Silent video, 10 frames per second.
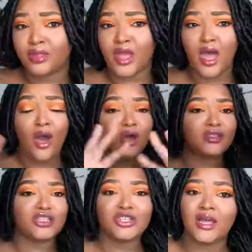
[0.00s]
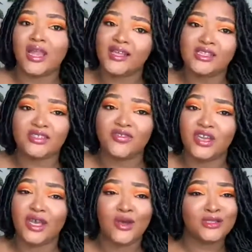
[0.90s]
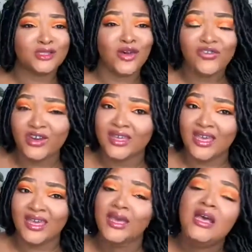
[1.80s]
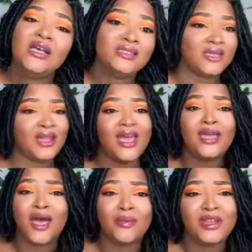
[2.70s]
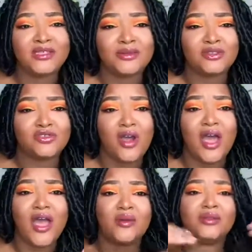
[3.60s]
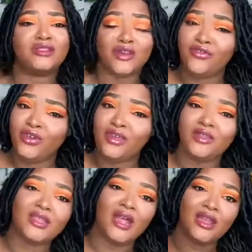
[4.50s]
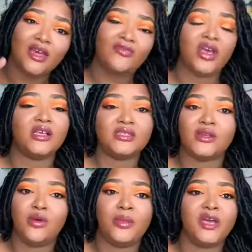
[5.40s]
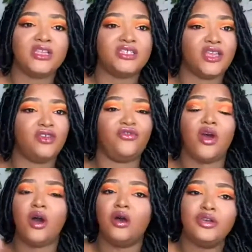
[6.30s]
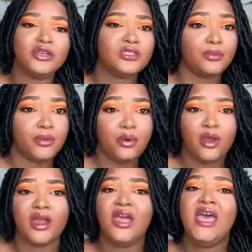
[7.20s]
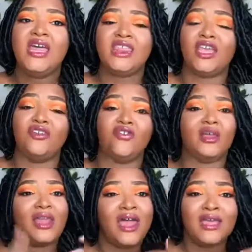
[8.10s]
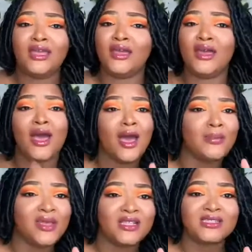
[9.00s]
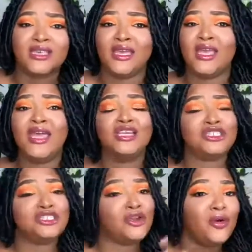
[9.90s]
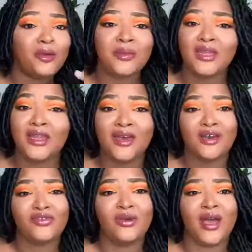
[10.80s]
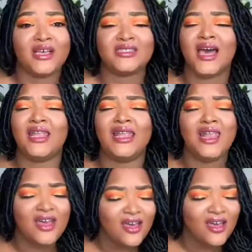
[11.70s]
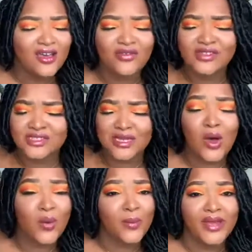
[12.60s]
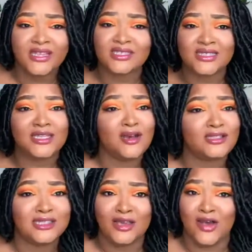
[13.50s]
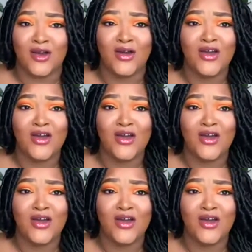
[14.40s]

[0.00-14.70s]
I hope that y'all like this video. Don't forget to like, comment, and subscribe. Don't forget that I love y'all so much. Thank you for all your support. Thank you for liking, commenting, showing me love, you guys. I love so much to talk to y'all.